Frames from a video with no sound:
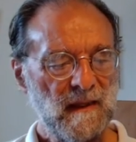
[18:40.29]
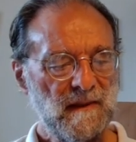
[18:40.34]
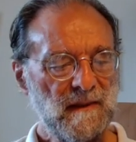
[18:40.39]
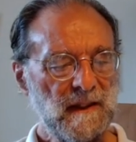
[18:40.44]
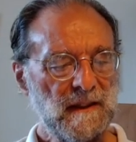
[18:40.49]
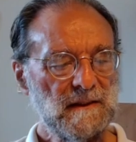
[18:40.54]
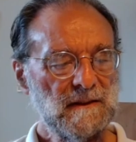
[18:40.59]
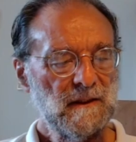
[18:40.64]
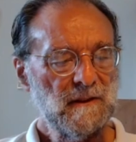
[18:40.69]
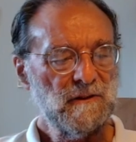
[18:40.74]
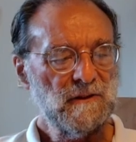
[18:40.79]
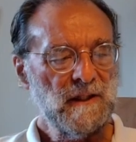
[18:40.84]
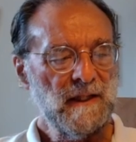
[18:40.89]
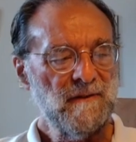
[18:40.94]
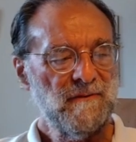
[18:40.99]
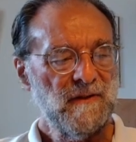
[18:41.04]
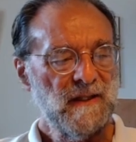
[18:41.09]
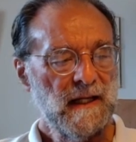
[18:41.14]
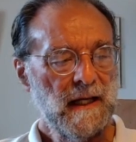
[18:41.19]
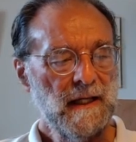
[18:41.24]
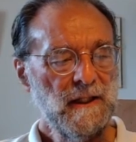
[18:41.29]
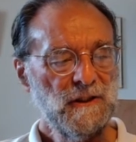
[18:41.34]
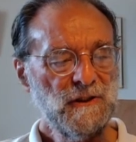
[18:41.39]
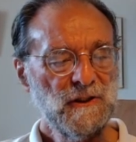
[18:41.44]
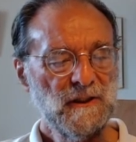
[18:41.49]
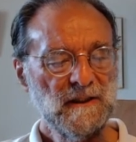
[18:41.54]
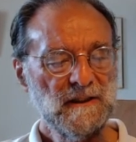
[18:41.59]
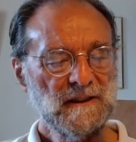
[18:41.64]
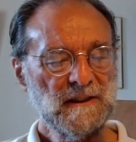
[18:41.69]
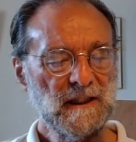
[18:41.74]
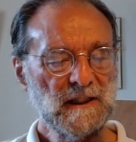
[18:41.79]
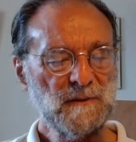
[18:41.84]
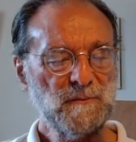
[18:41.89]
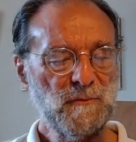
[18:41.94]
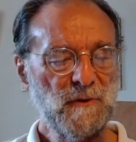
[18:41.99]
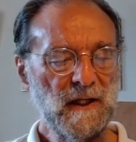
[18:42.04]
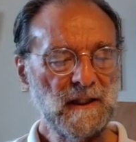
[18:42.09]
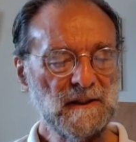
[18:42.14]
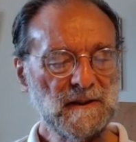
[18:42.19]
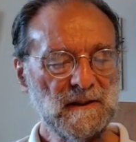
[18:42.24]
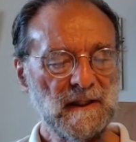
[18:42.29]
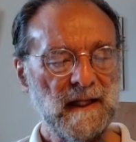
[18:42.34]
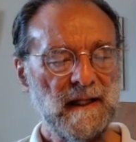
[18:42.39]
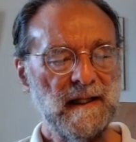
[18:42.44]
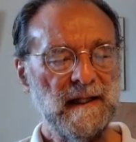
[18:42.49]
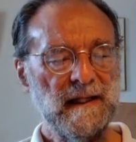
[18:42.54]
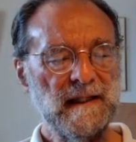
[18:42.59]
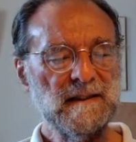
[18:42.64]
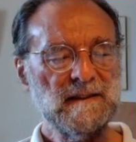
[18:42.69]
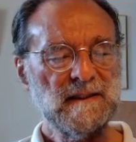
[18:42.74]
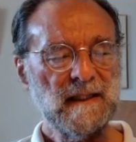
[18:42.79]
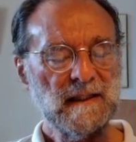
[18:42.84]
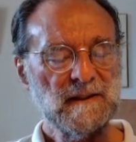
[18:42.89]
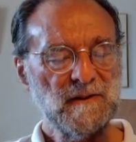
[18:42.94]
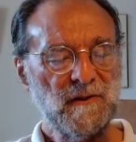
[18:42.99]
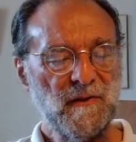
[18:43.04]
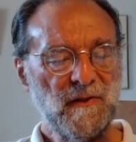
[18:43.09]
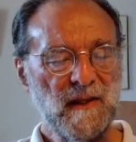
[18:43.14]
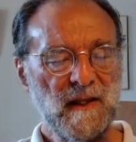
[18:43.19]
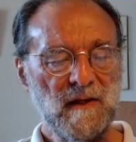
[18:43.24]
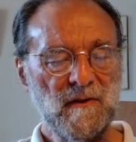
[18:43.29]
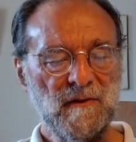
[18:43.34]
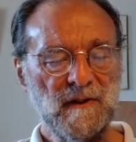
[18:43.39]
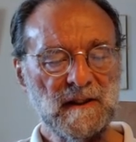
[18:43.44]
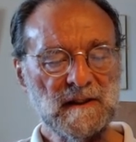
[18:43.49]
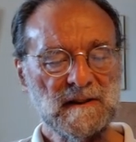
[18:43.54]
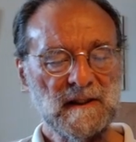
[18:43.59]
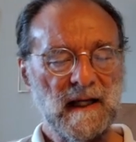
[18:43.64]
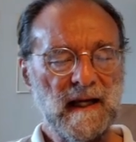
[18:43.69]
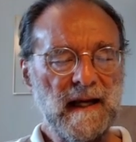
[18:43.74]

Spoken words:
This deviation is expressed in such theories